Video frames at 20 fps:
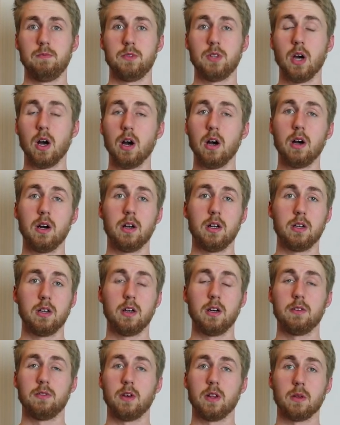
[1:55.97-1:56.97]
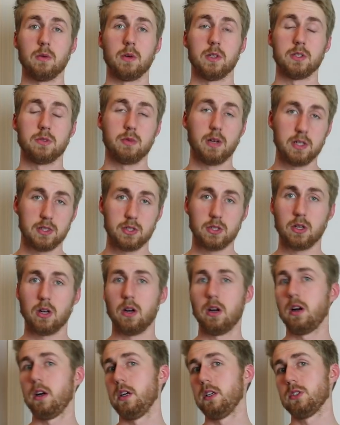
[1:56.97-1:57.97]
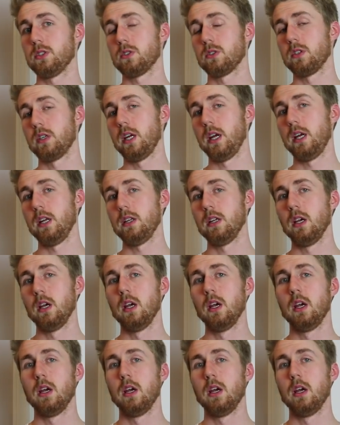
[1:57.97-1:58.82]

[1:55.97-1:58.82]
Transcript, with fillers: ton of other ones. Red Star is great.